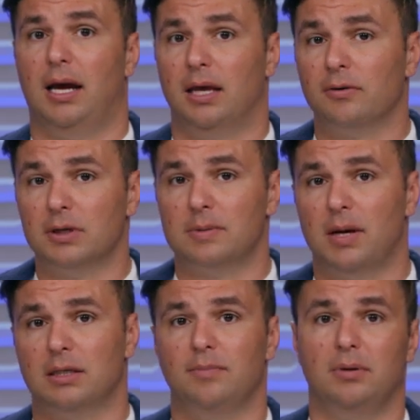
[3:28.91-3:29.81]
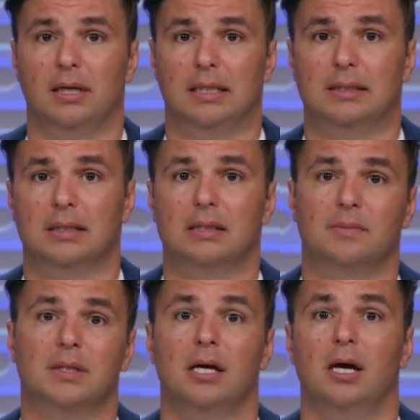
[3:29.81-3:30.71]
and the respective plugin
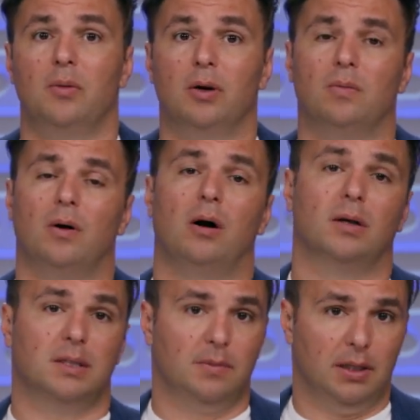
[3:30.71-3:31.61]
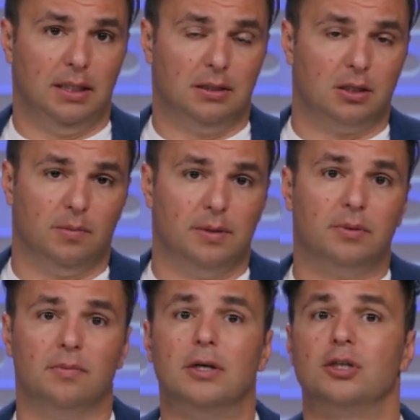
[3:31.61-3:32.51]
systems will ultimately determine
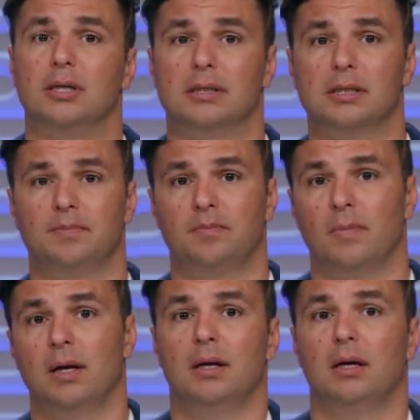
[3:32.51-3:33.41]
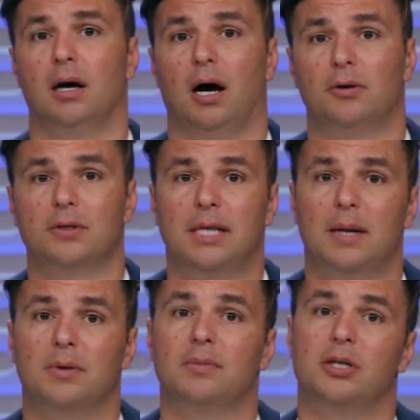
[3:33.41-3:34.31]
permissions.
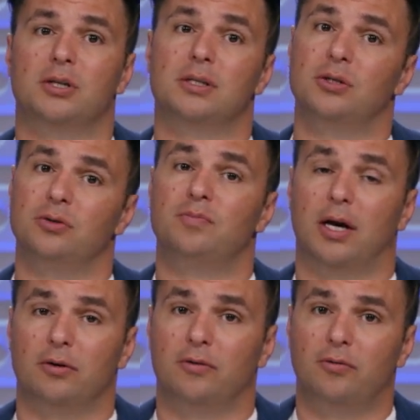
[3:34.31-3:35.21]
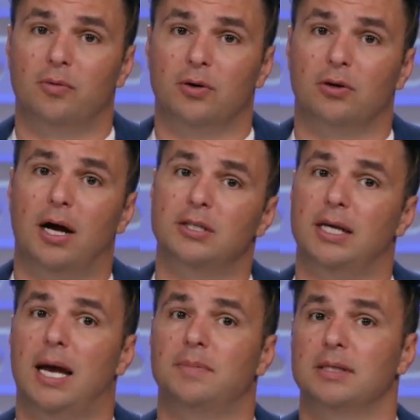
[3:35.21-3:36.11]
Understand permissions to better inform your
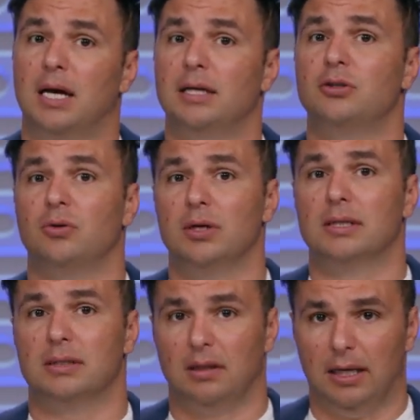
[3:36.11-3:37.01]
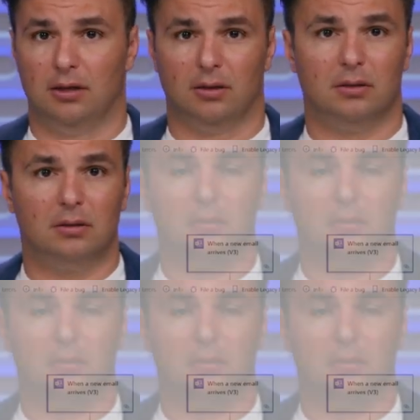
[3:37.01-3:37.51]
Logic app design choice later.